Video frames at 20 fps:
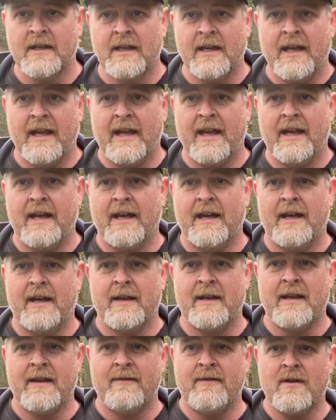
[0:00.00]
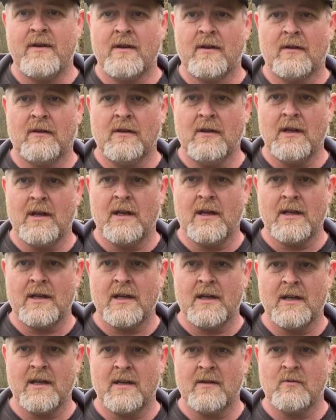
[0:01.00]
And if you can look
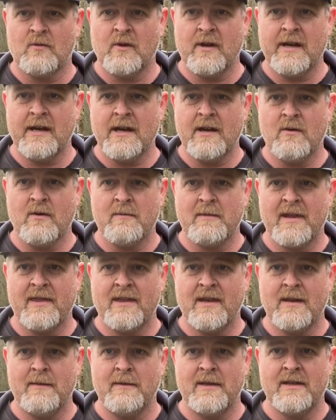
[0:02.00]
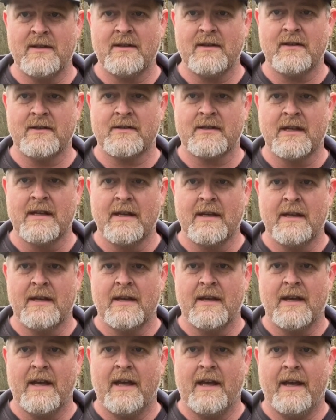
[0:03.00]
right where my thumb is, there's
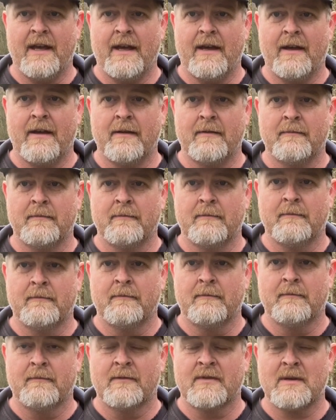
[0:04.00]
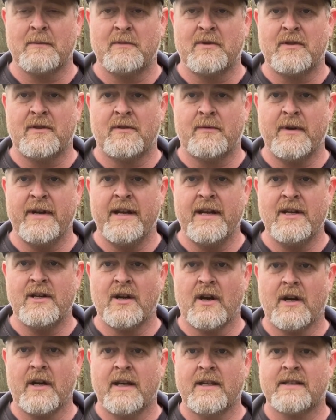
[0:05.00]
some 3D
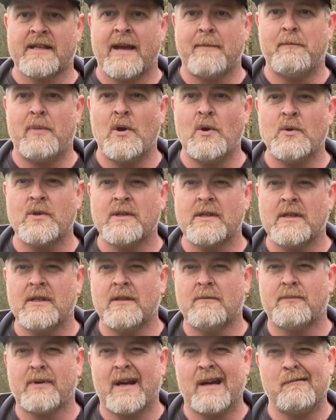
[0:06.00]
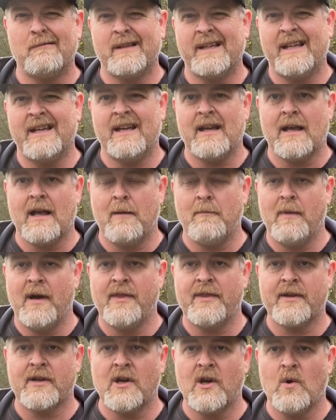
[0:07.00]
targets. I posted probably a
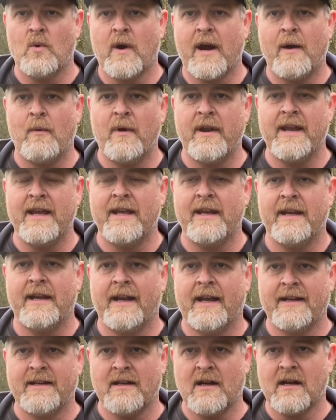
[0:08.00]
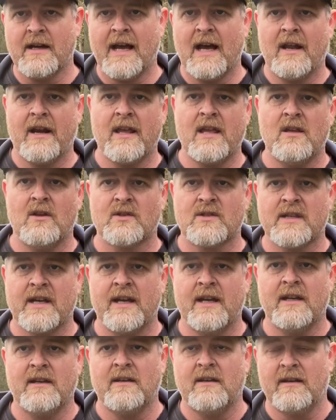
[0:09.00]
month ago where I went in and I dug out a
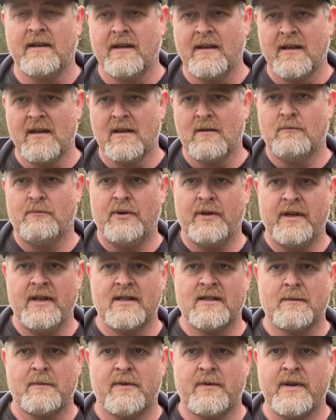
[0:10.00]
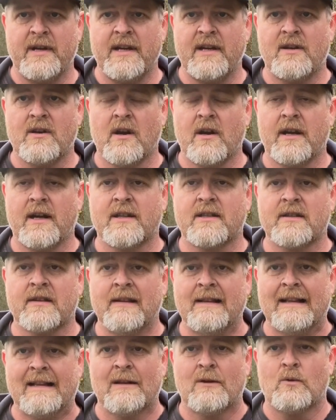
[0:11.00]
hillside and put in some 3D targets.
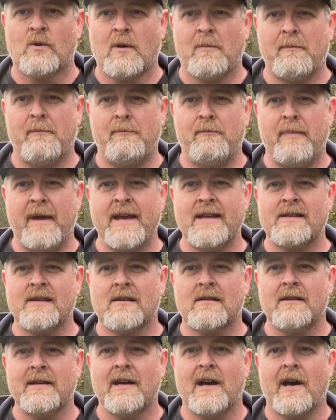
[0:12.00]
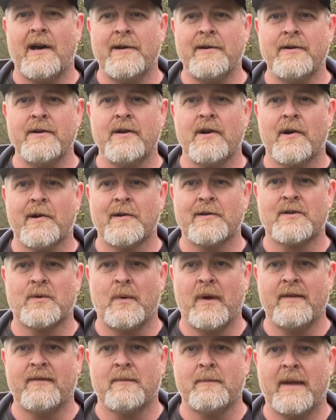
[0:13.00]
We're basically 100 yards
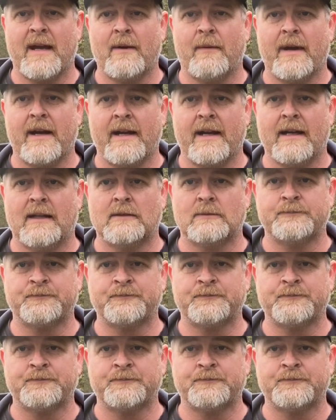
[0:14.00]
away from that right now.